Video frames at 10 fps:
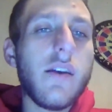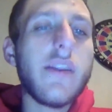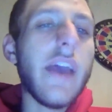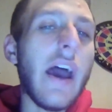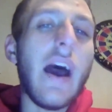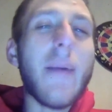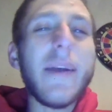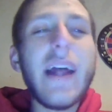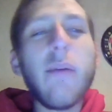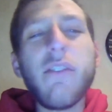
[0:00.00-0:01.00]
Yeah. I
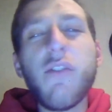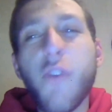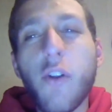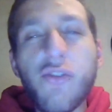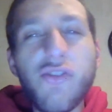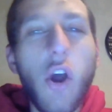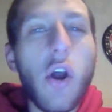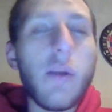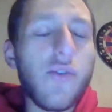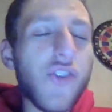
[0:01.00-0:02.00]
mean, that was his first
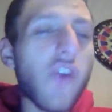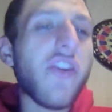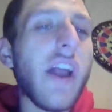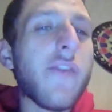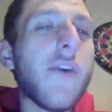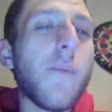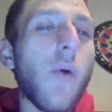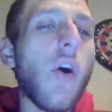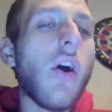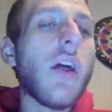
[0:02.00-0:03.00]
start. It was Thursday Night
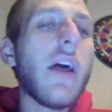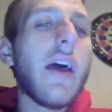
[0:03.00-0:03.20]
Football.